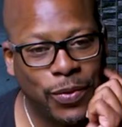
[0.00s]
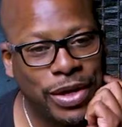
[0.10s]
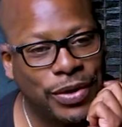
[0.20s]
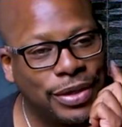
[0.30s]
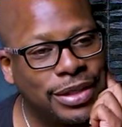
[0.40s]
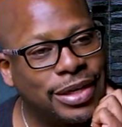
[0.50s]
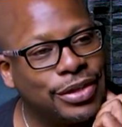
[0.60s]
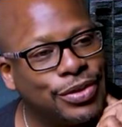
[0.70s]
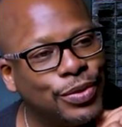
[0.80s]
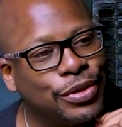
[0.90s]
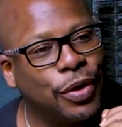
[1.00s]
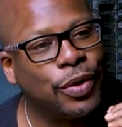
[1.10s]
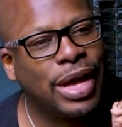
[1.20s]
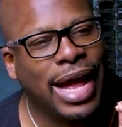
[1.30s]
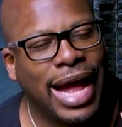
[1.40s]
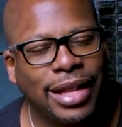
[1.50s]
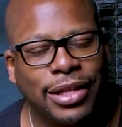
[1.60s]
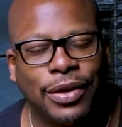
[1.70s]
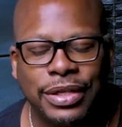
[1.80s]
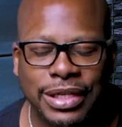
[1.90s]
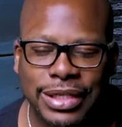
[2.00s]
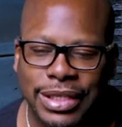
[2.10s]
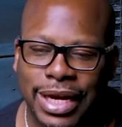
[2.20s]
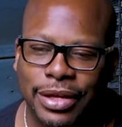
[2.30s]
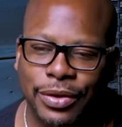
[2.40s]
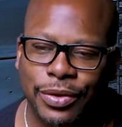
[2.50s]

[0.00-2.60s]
We're going to tell the truth. So how long did it take you